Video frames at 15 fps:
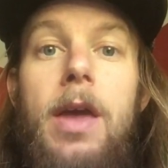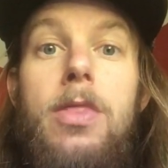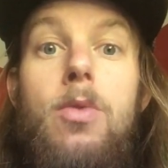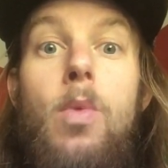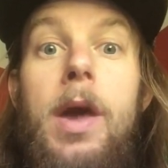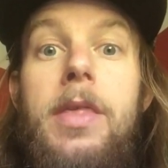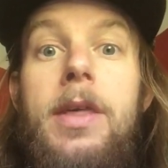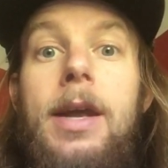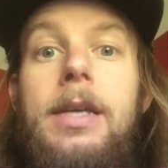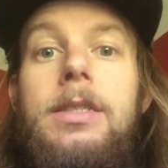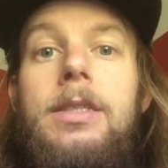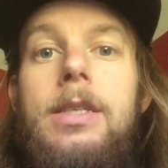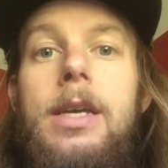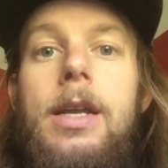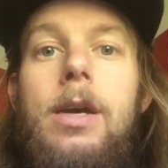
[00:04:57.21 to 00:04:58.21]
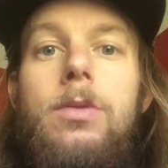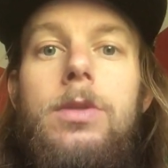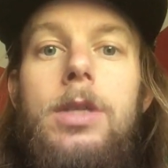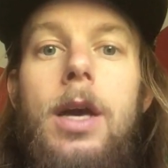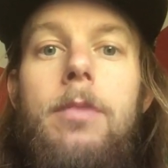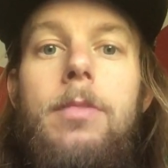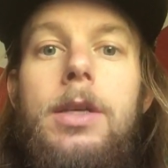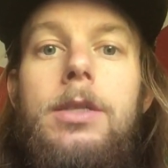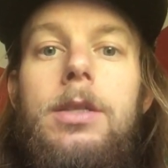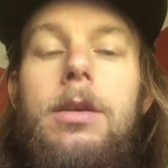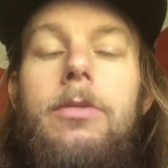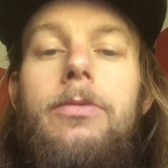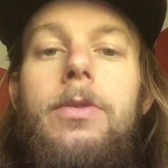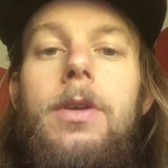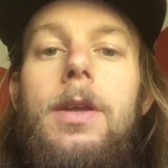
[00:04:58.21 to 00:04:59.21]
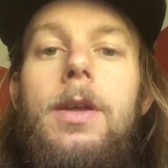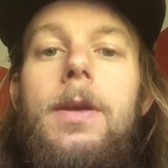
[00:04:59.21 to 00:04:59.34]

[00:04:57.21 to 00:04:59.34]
and the way that I see it outside myself.